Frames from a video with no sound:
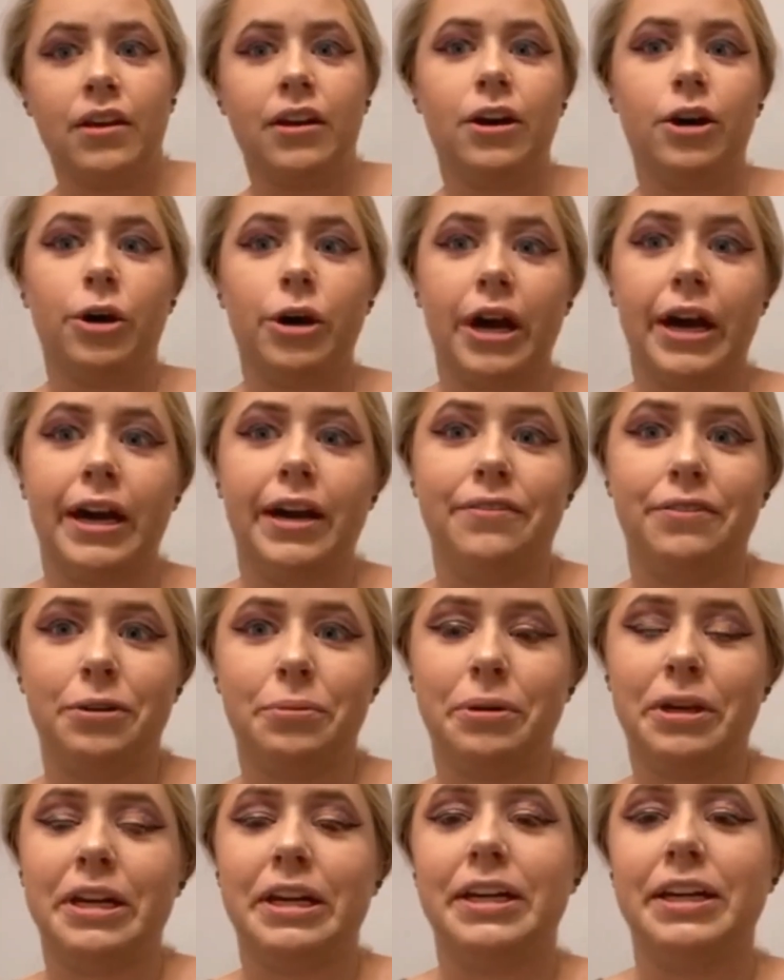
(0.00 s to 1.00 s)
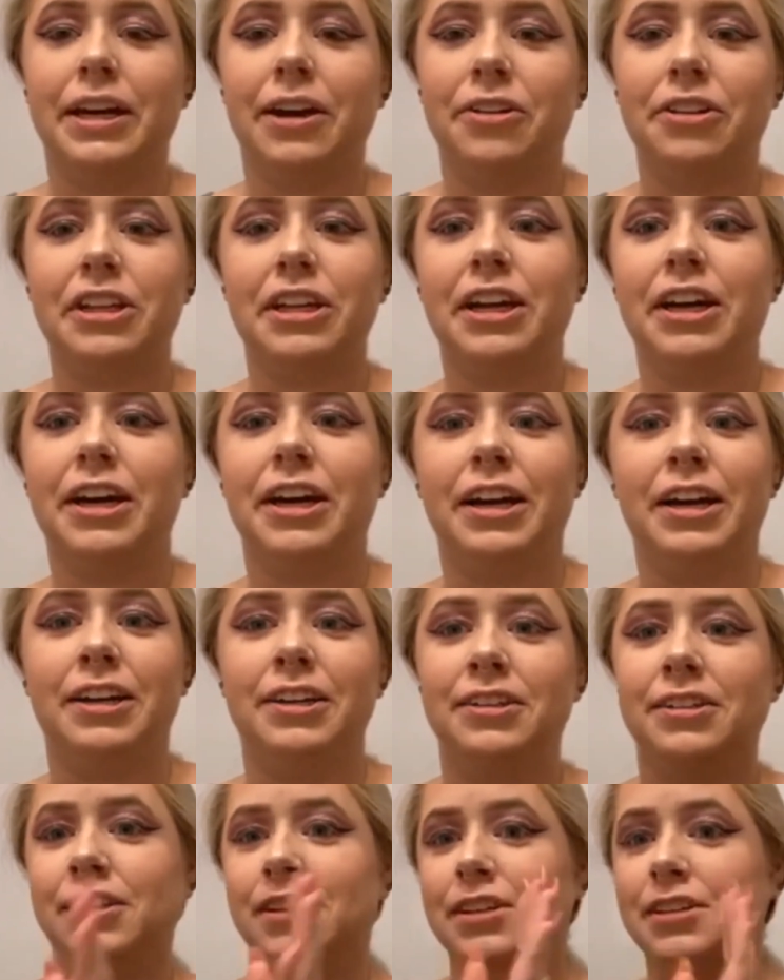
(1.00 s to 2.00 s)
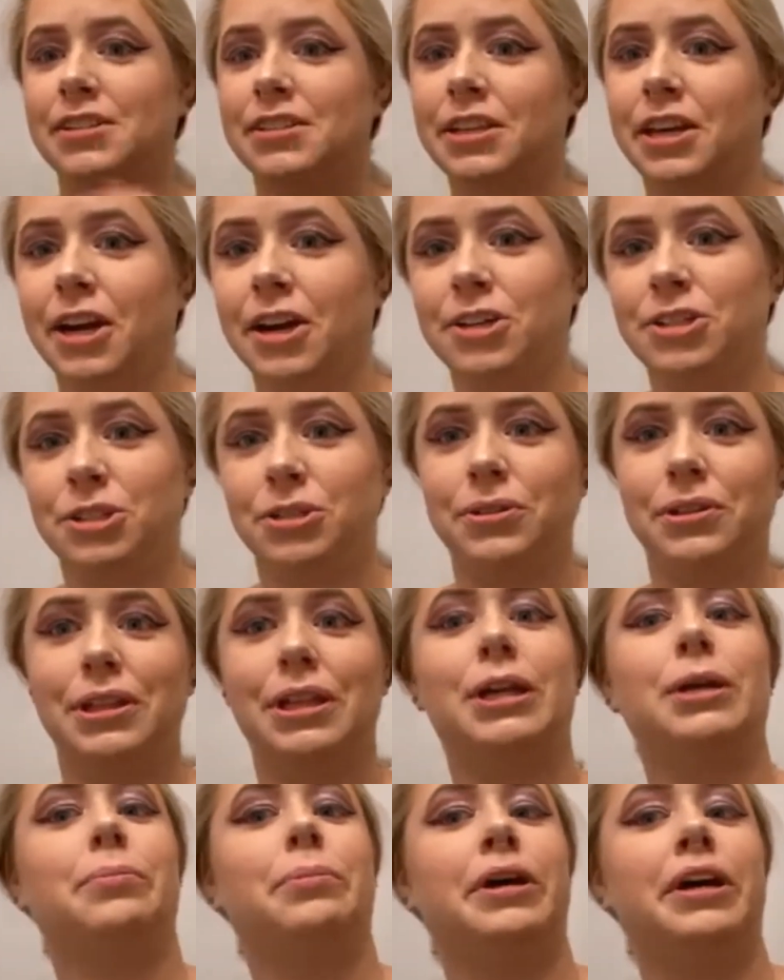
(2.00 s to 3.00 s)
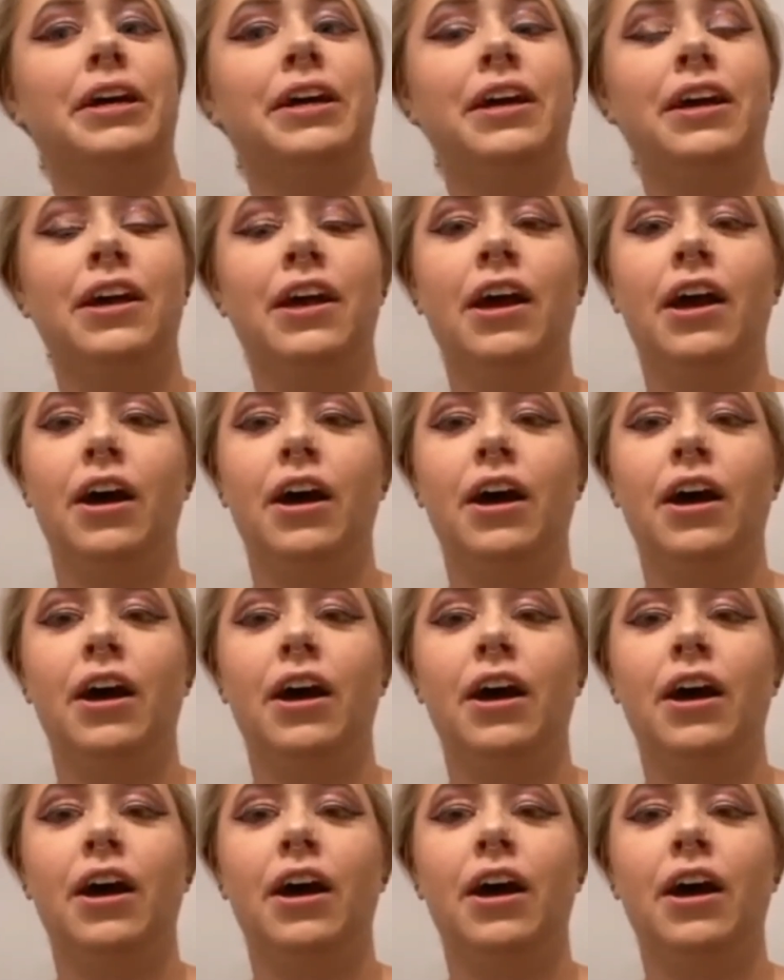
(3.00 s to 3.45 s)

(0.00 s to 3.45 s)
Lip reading: Okay, everybody, now that I scared you a little bit,